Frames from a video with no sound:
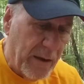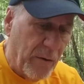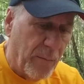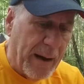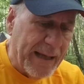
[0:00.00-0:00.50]

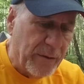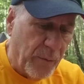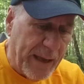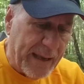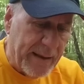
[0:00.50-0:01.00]
Well, by the
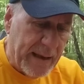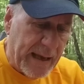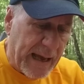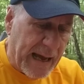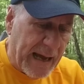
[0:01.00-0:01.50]
way,
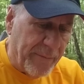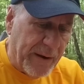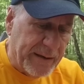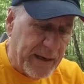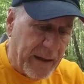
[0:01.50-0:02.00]
I
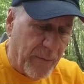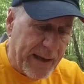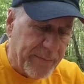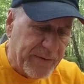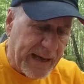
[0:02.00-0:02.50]
went to their
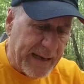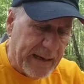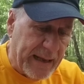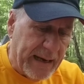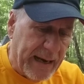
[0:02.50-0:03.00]
website
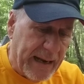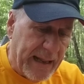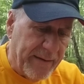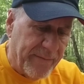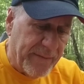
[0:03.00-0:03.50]
and
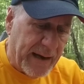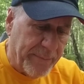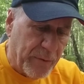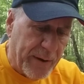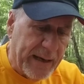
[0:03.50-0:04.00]
they've
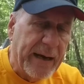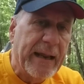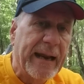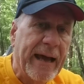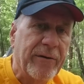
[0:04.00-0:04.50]
upgraded
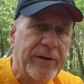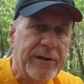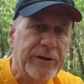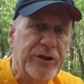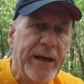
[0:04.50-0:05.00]
it now to
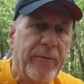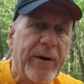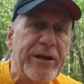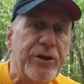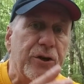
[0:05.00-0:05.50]
a
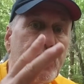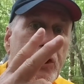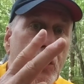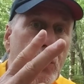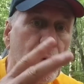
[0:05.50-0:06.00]
Generation
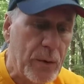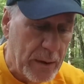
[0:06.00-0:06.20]
2.